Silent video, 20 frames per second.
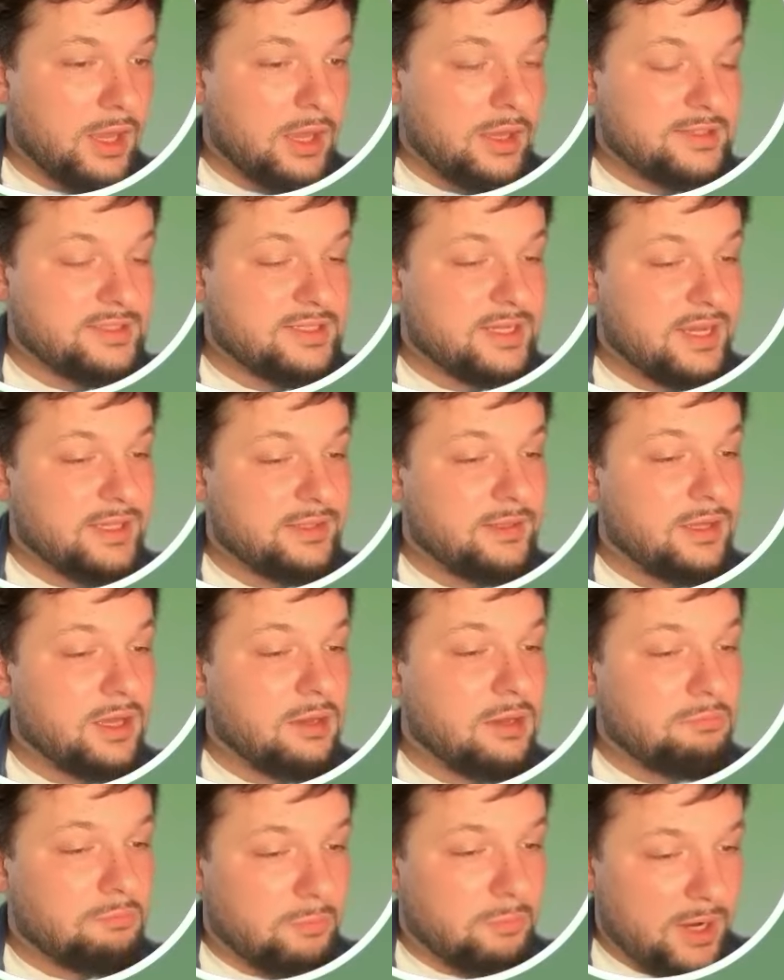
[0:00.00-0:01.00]
Then
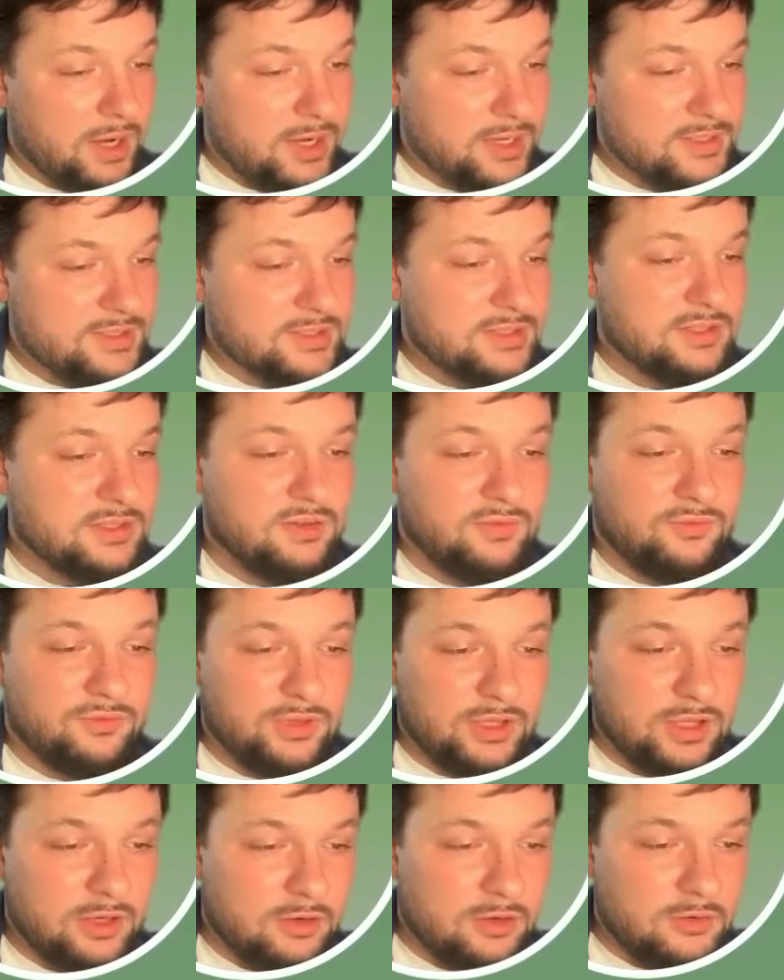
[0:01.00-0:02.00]
pass
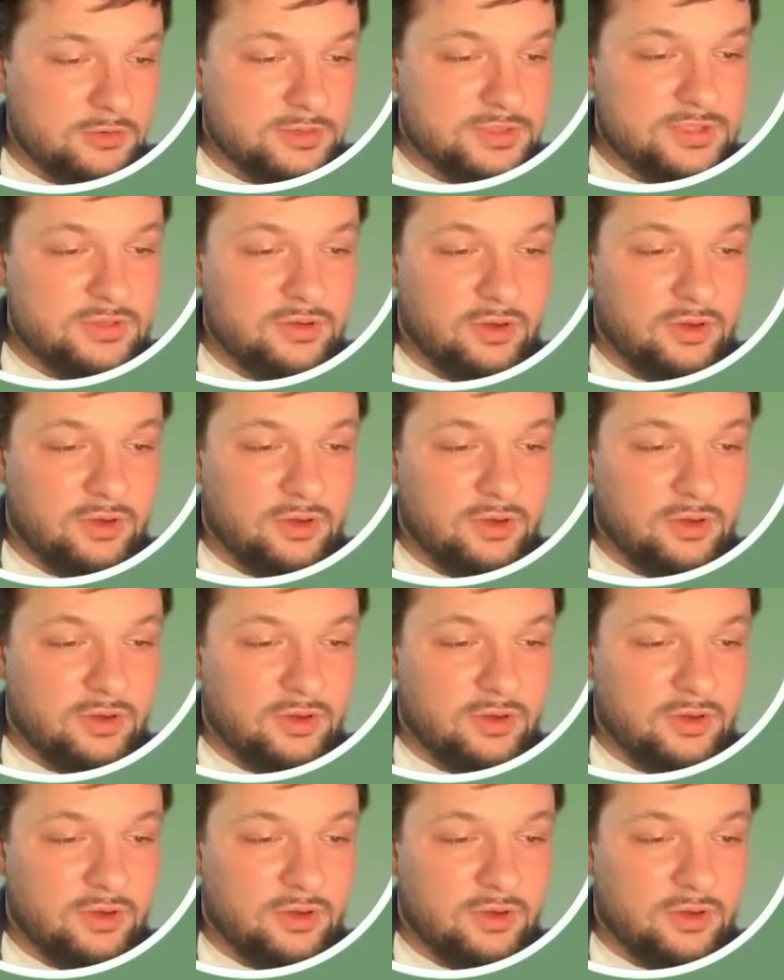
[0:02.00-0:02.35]
flows